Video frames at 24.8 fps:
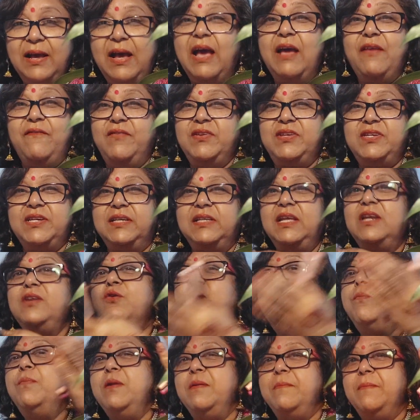And which are the
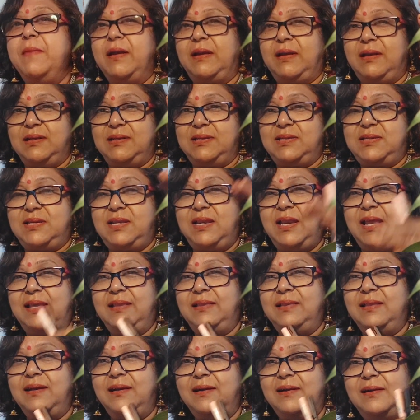noble metals
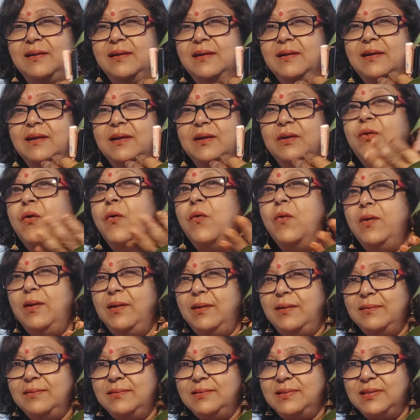like the
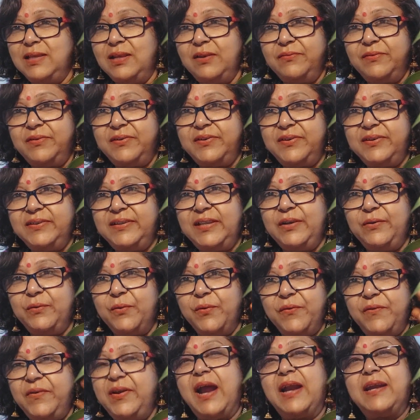gold, silver, they
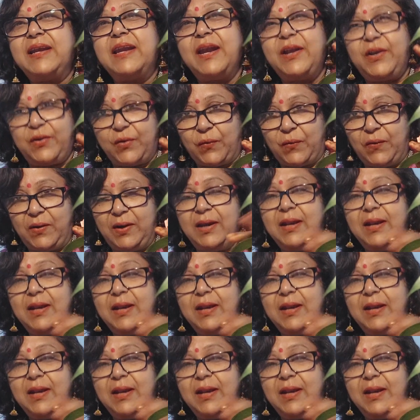don't react at all.